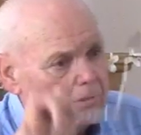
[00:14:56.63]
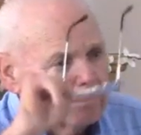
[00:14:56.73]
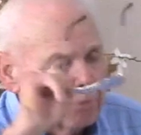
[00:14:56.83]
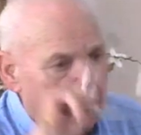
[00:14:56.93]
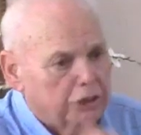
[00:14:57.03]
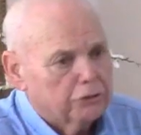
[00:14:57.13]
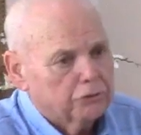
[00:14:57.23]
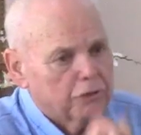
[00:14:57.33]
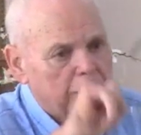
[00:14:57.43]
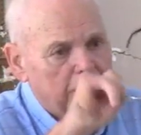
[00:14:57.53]
of
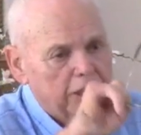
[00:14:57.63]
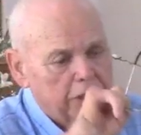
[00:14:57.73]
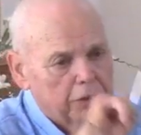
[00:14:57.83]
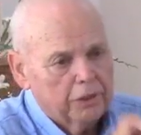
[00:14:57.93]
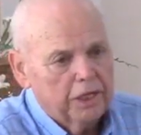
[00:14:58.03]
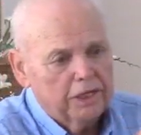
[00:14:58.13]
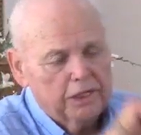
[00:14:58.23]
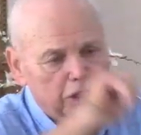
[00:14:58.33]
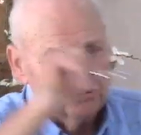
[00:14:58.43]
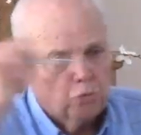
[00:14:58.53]
preachers right out here in
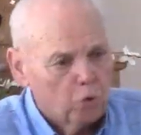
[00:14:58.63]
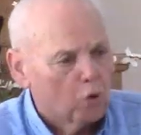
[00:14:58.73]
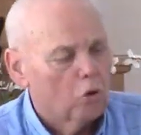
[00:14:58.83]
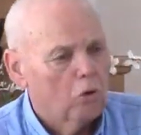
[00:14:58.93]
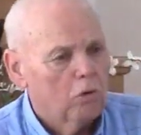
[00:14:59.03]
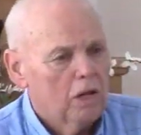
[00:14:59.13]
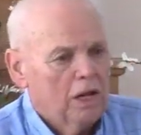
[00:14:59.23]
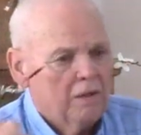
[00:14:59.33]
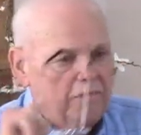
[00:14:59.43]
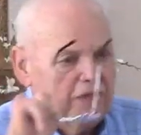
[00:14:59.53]
this world
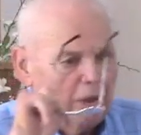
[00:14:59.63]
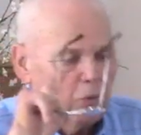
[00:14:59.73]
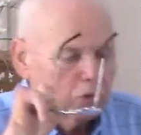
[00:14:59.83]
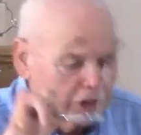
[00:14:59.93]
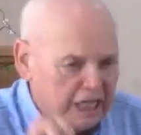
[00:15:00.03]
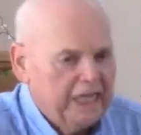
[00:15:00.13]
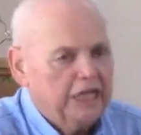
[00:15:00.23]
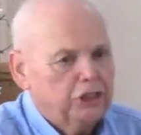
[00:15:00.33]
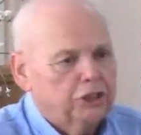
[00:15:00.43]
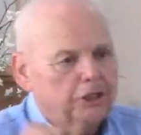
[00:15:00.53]
that will
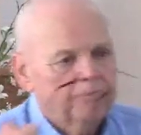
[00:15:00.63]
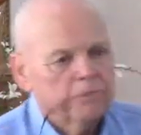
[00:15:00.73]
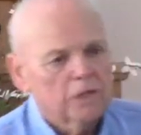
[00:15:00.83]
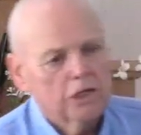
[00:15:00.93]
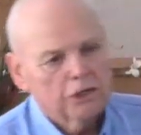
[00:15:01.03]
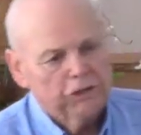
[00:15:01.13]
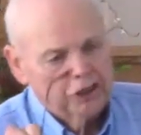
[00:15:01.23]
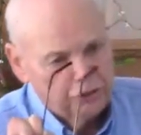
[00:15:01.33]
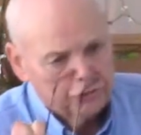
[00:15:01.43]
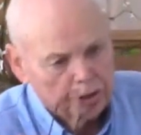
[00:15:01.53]
teach
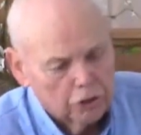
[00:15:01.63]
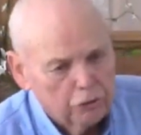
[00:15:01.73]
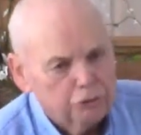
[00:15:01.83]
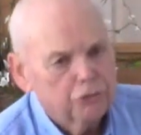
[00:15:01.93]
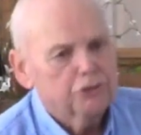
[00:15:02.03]
that you can lose your